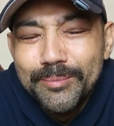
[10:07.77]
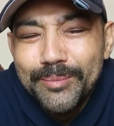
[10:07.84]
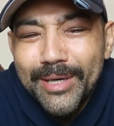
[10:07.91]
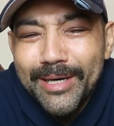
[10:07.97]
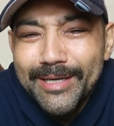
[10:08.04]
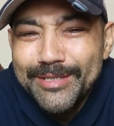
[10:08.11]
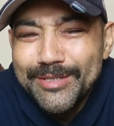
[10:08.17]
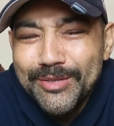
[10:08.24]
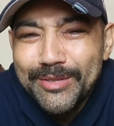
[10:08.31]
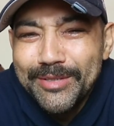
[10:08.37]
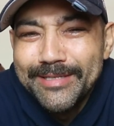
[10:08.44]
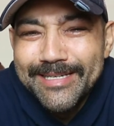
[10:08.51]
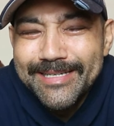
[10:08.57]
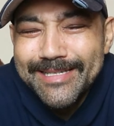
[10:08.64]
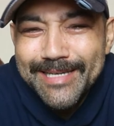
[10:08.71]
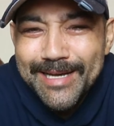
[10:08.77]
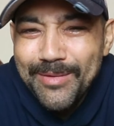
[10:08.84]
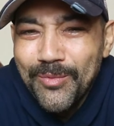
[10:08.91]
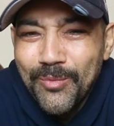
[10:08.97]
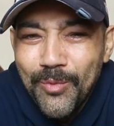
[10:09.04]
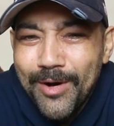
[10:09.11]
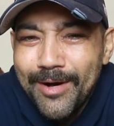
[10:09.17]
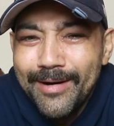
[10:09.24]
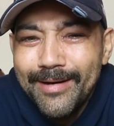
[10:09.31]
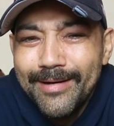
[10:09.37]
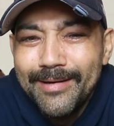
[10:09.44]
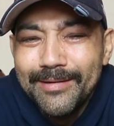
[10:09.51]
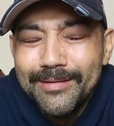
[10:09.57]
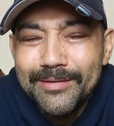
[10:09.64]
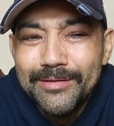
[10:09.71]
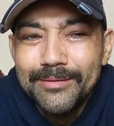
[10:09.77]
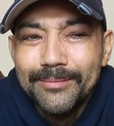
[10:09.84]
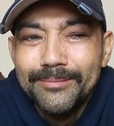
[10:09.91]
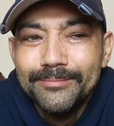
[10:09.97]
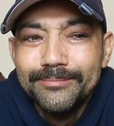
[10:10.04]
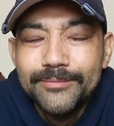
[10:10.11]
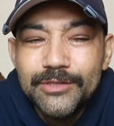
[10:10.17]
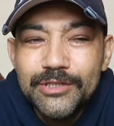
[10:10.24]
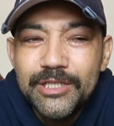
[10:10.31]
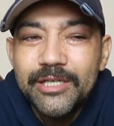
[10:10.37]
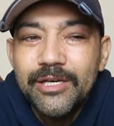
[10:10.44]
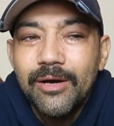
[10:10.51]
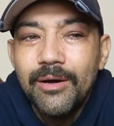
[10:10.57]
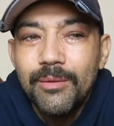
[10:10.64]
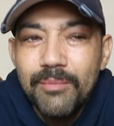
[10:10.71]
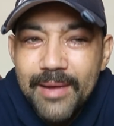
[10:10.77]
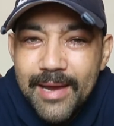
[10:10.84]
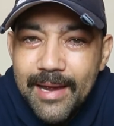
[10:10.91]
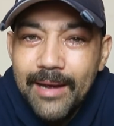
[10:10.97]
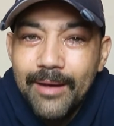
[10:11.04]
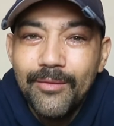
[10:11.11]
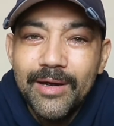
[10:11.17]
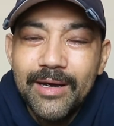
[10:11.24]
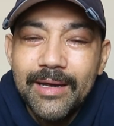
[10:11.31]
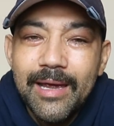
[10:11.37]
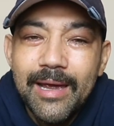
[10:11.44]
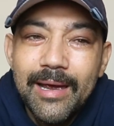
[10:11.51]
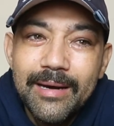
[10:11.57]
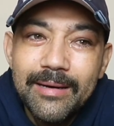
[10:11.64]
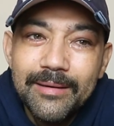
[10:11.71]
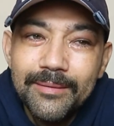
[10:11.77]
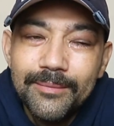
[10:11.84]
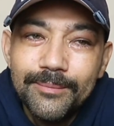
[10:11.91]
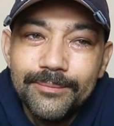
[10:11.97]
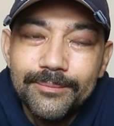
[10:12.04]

But I don't understand why she cut me out again.